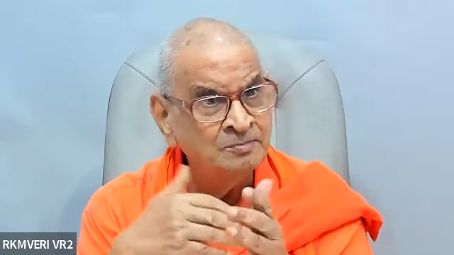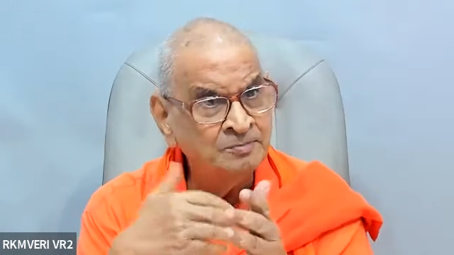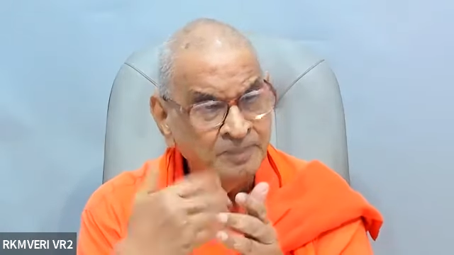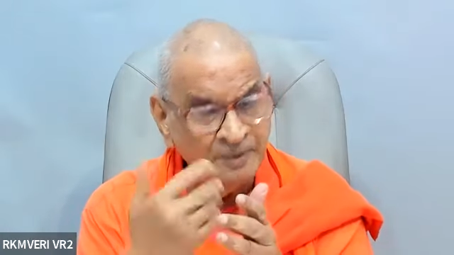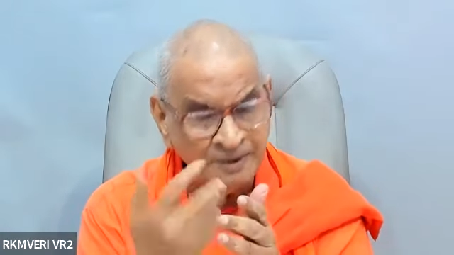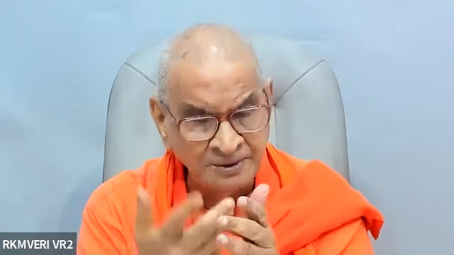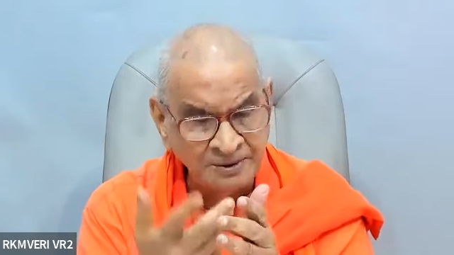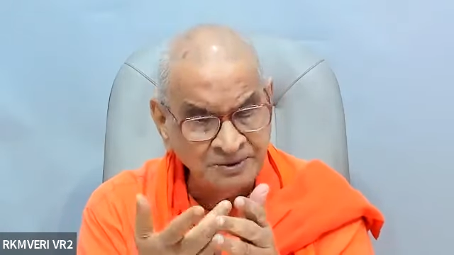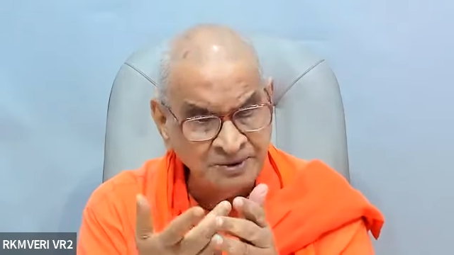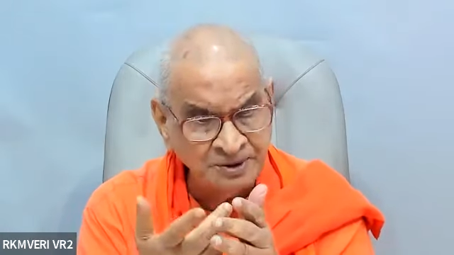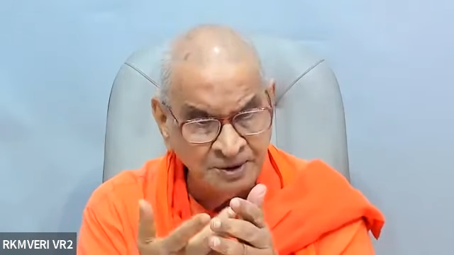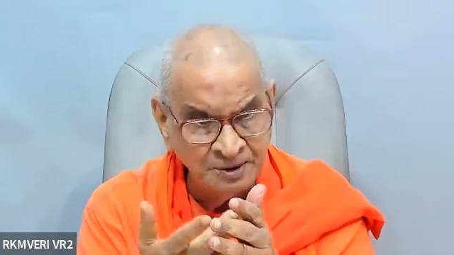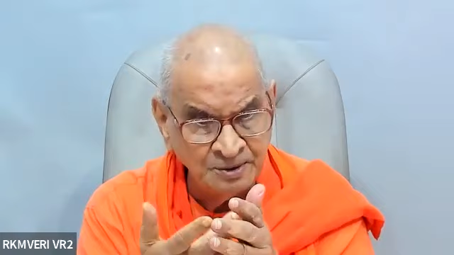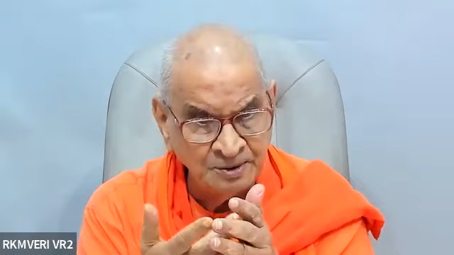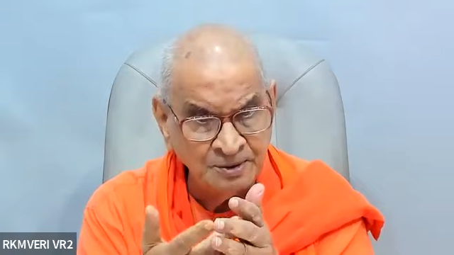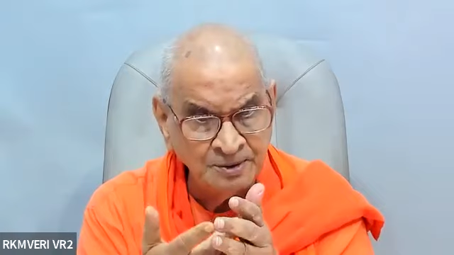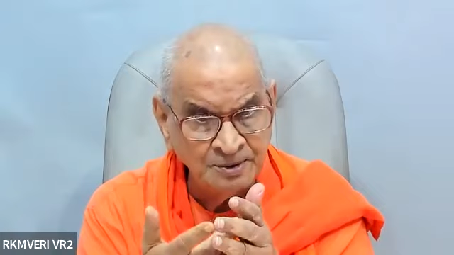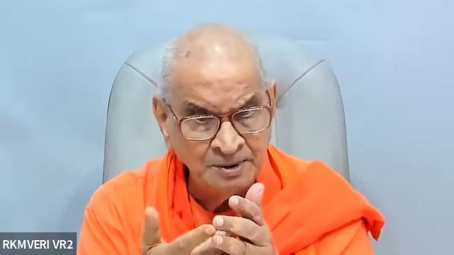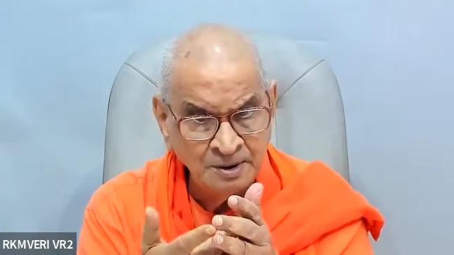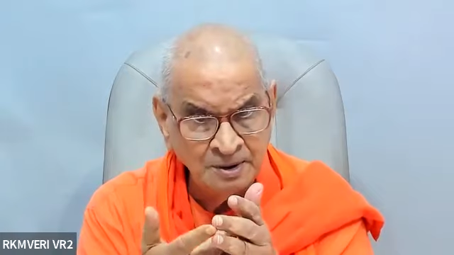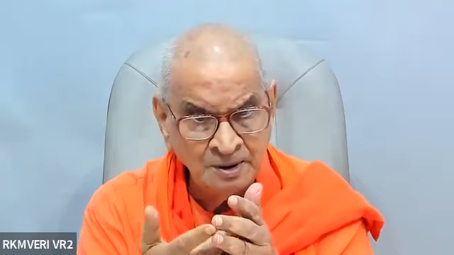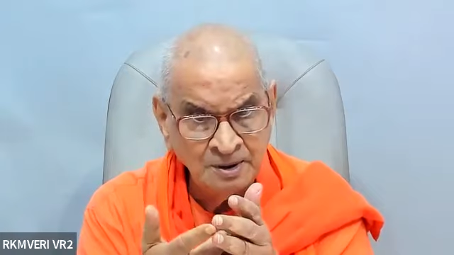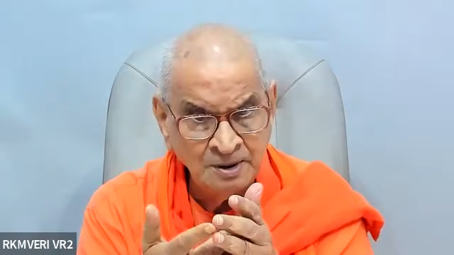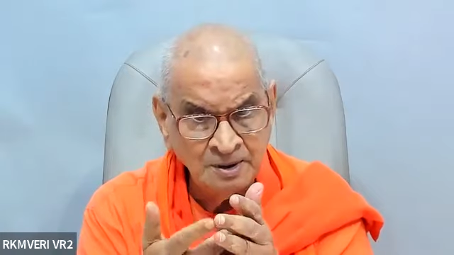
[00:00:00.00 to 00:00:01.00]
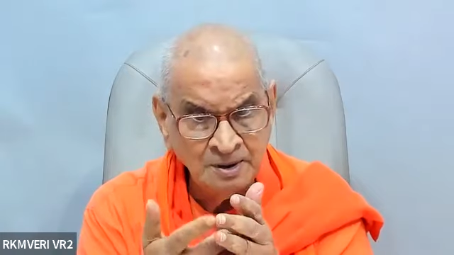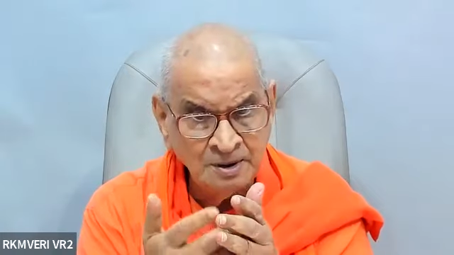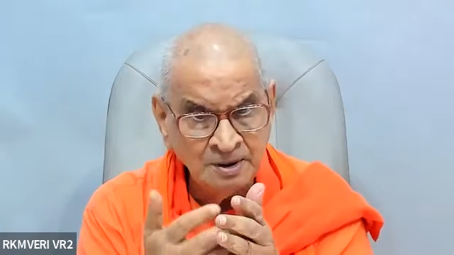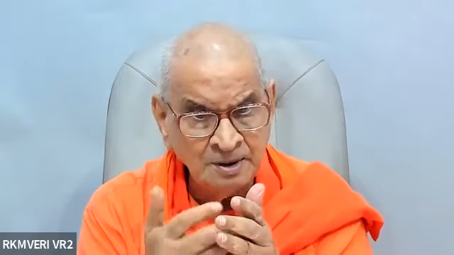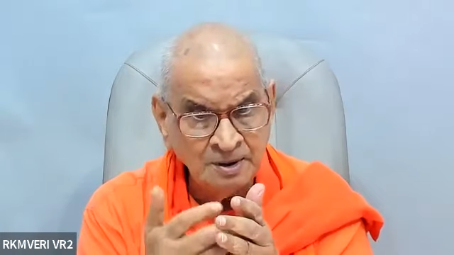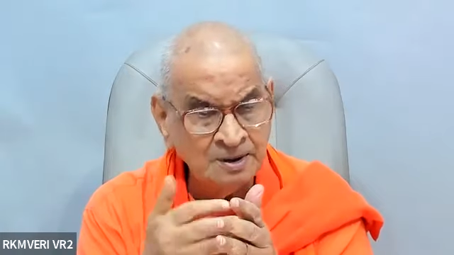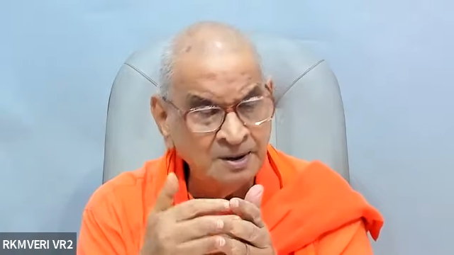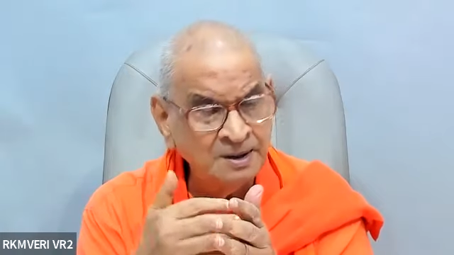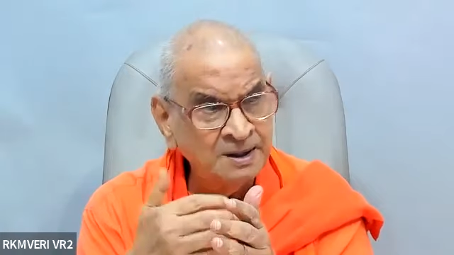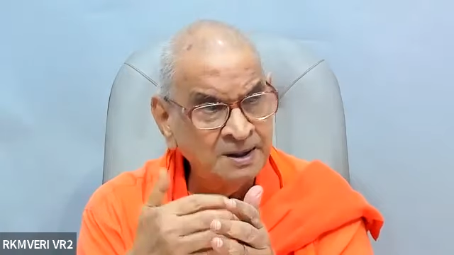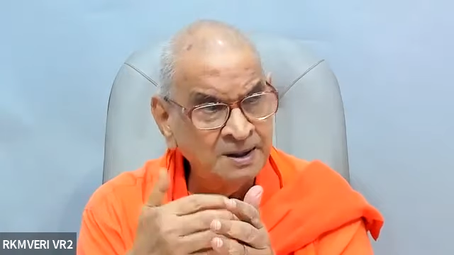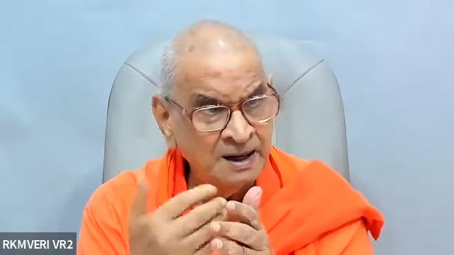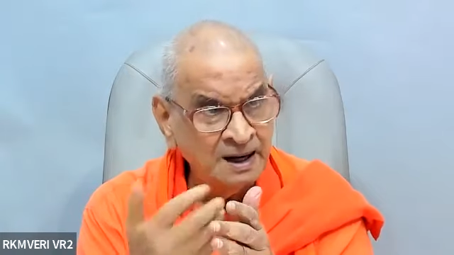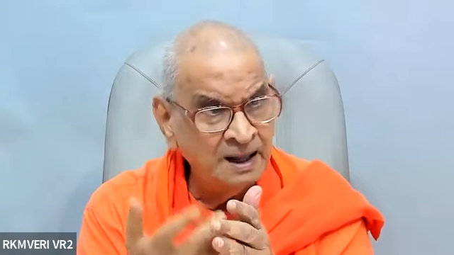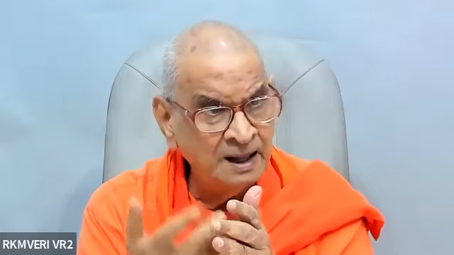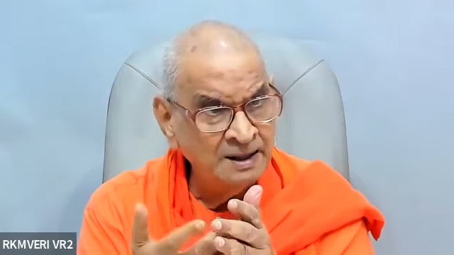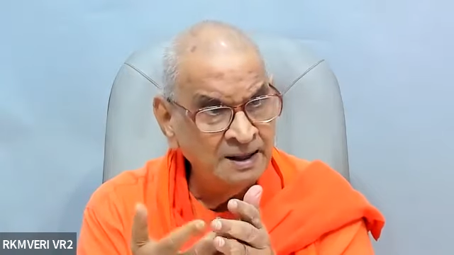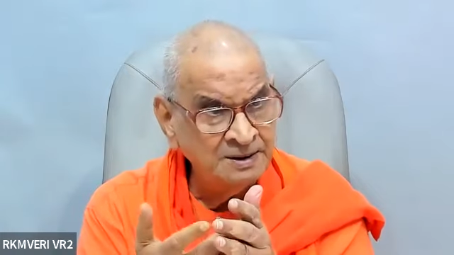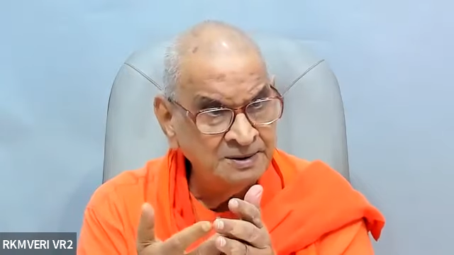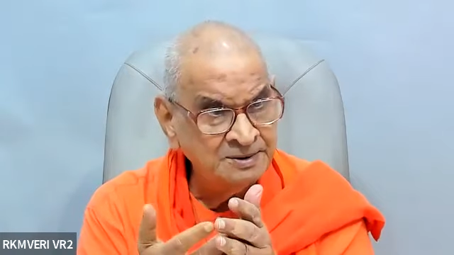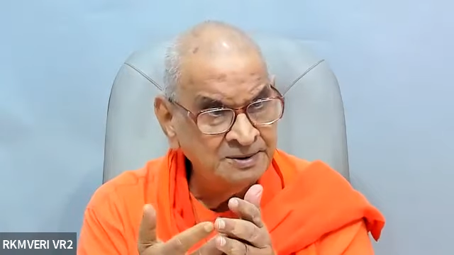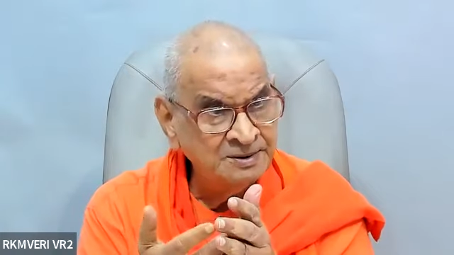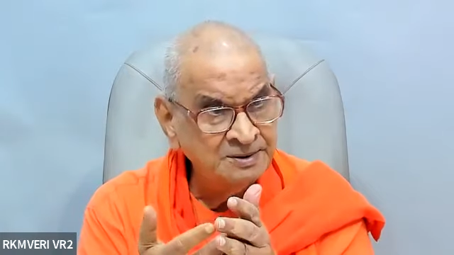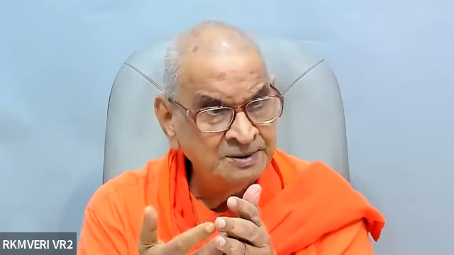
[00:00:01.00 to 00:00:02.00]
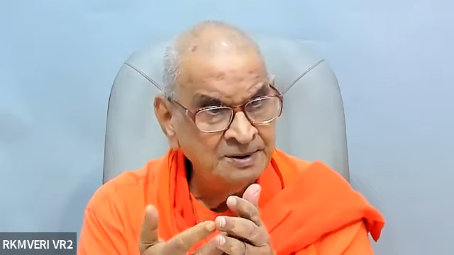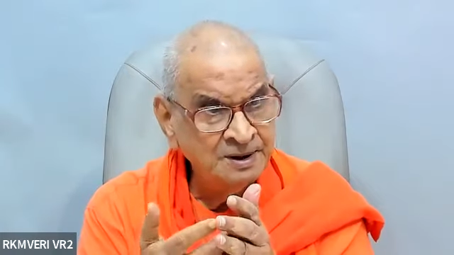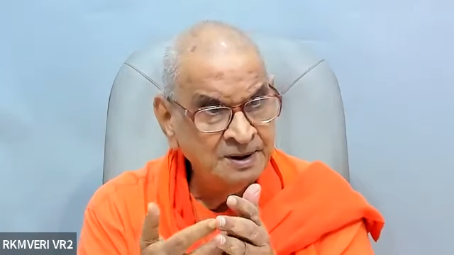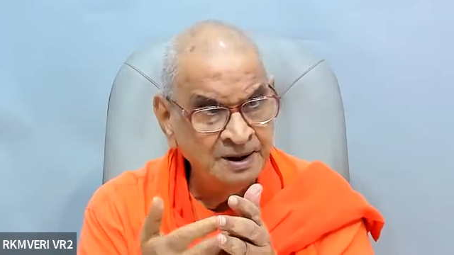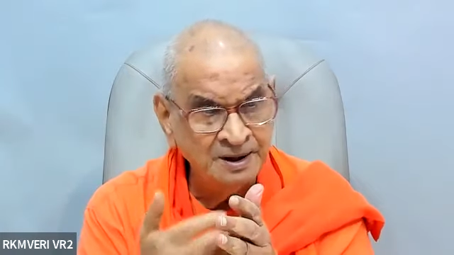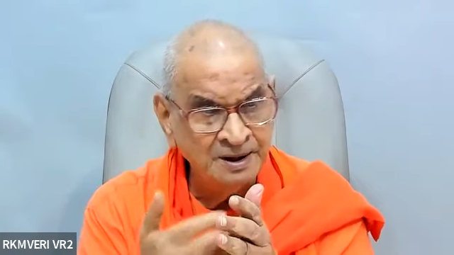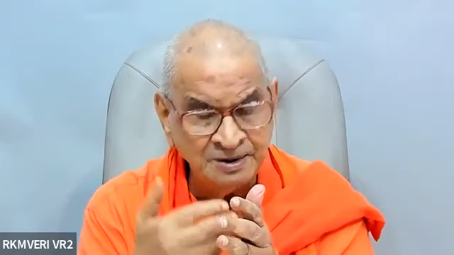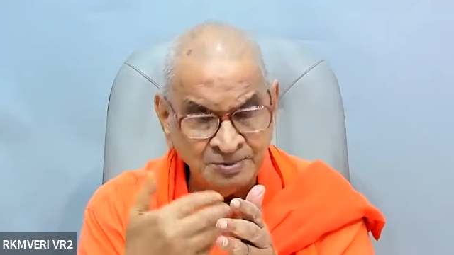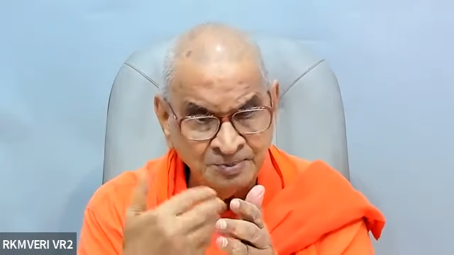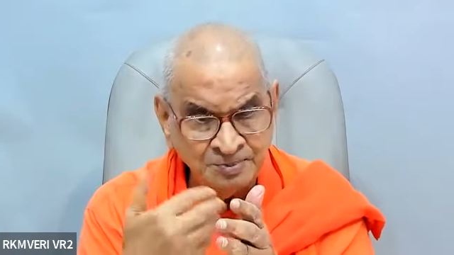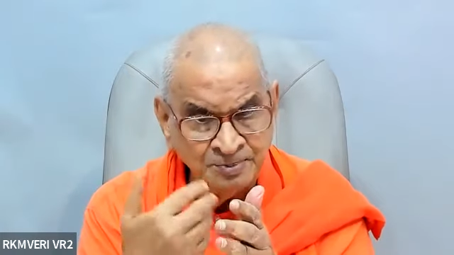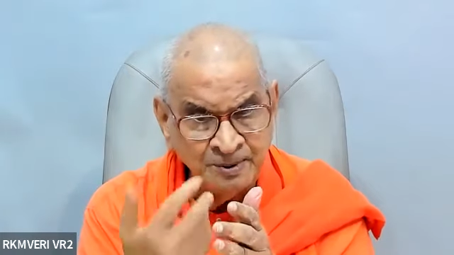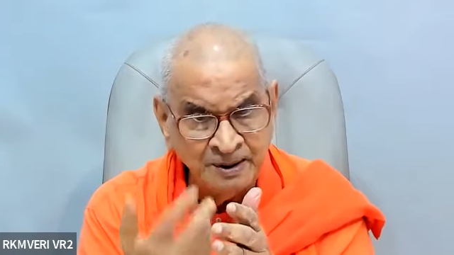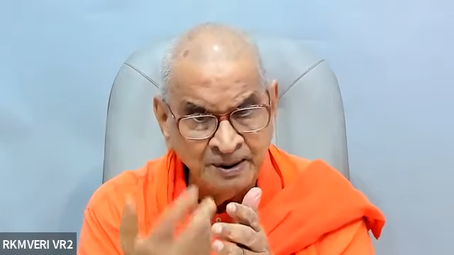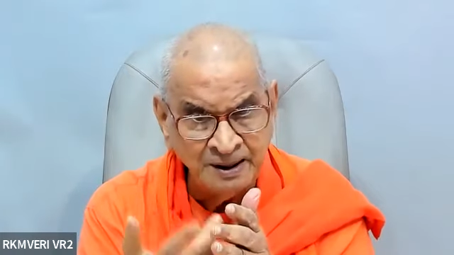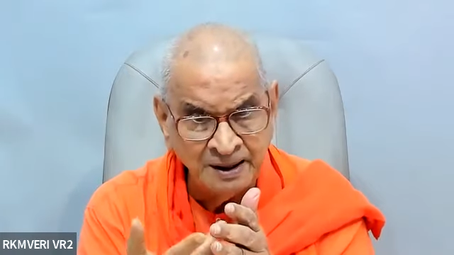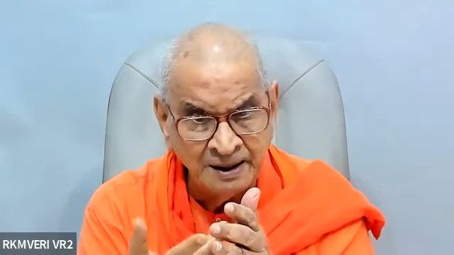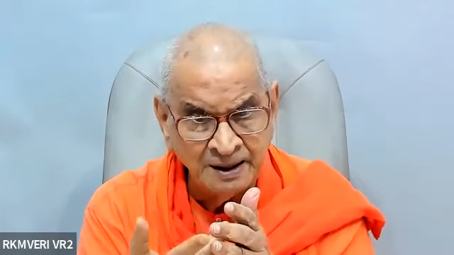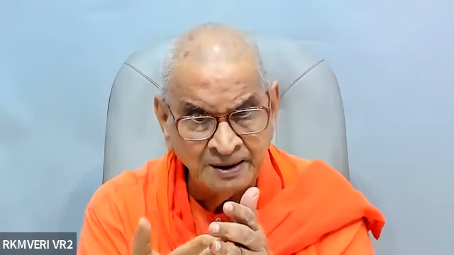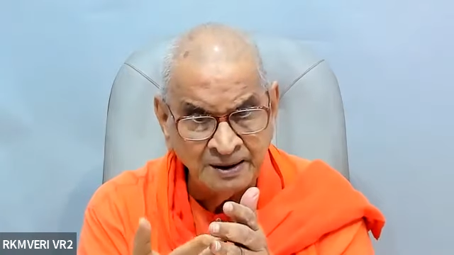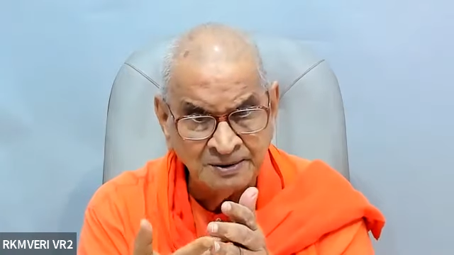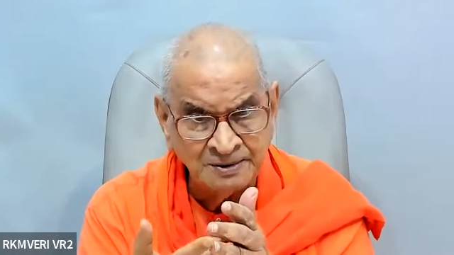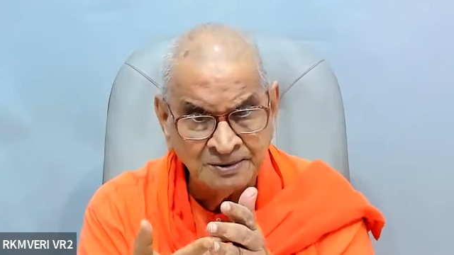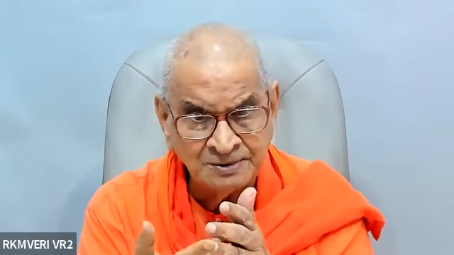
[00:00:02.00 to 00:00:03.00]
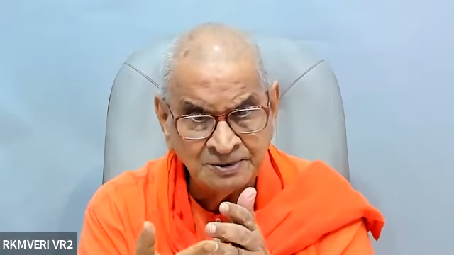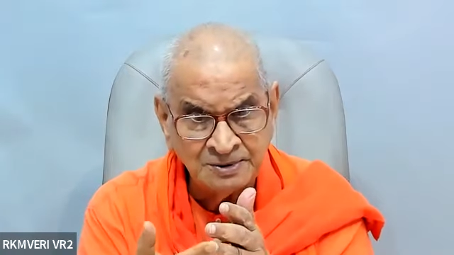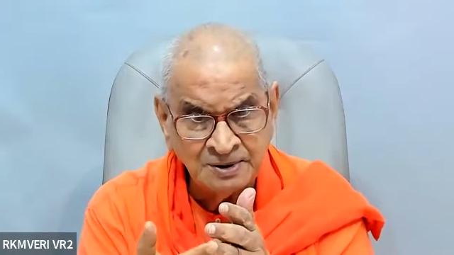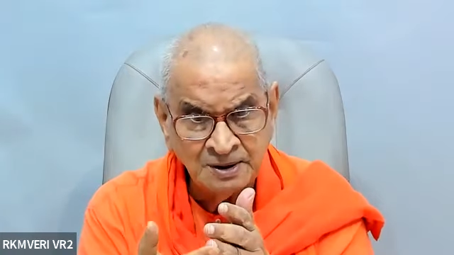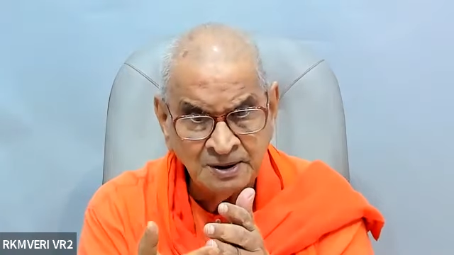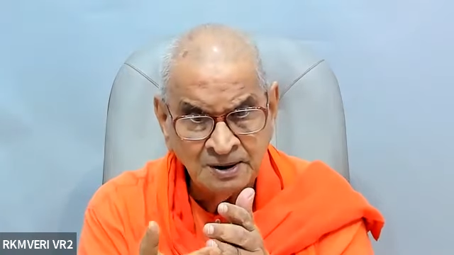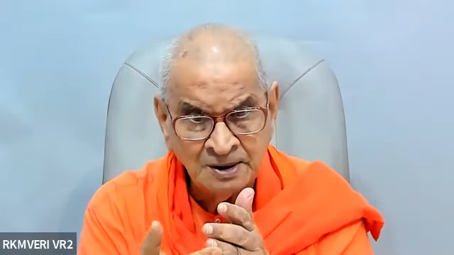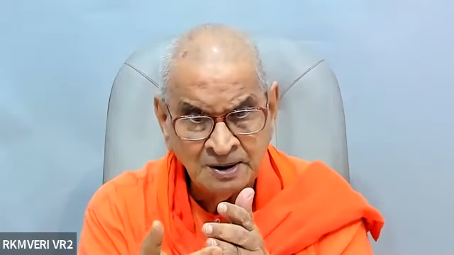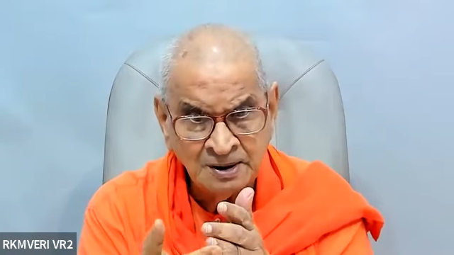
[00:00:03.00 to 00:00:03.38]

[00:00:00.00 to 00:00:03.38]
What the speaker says: perceived, realized, experienced,